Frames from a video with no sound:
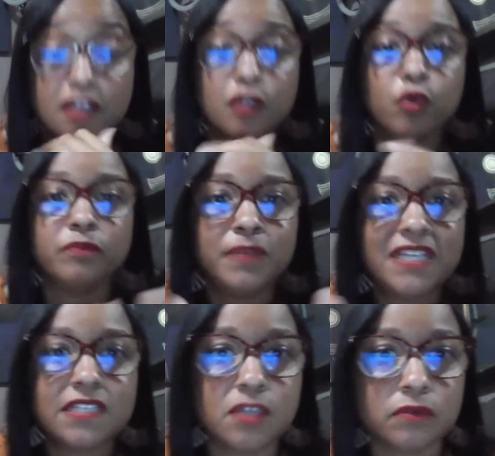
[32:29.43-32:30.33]
Lord,
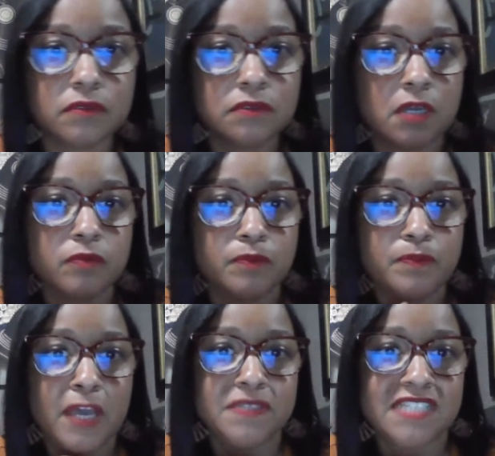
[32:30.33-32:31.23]
please don't
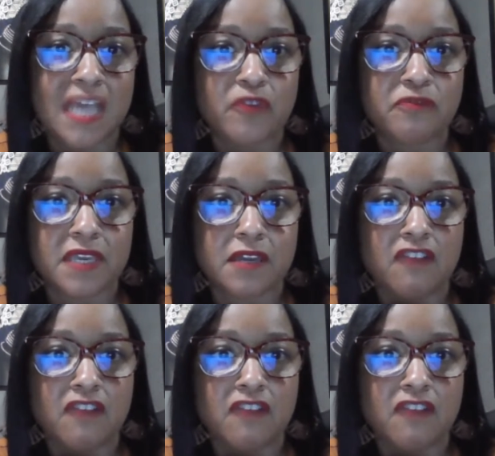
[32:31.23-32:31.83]
be upset with me.